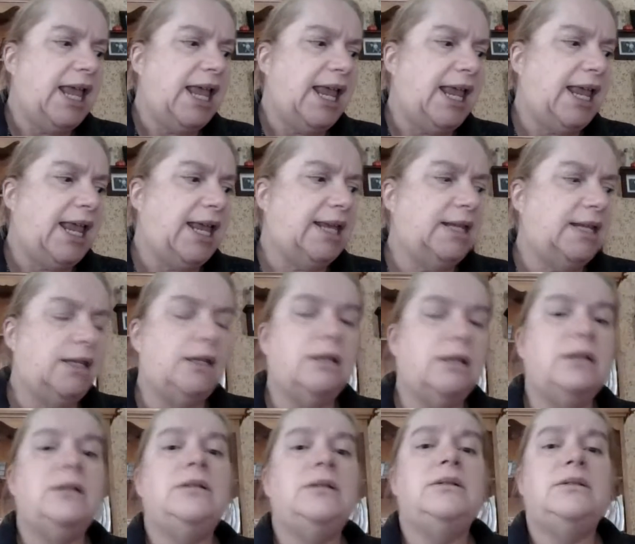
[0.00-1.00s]
and
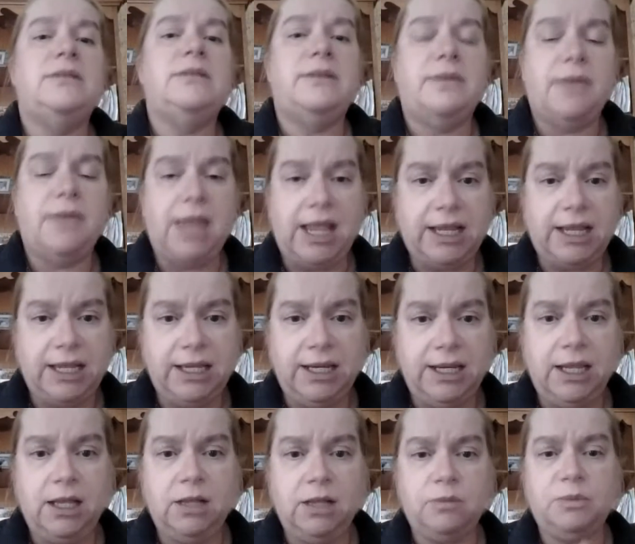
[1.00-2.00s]
that can
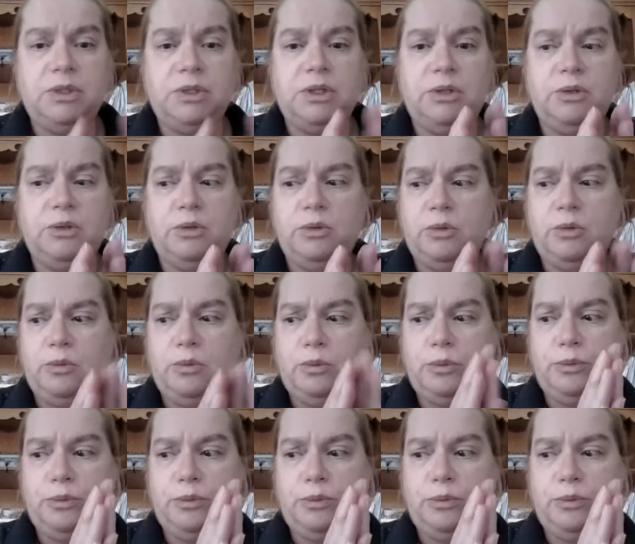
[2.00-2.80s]
help to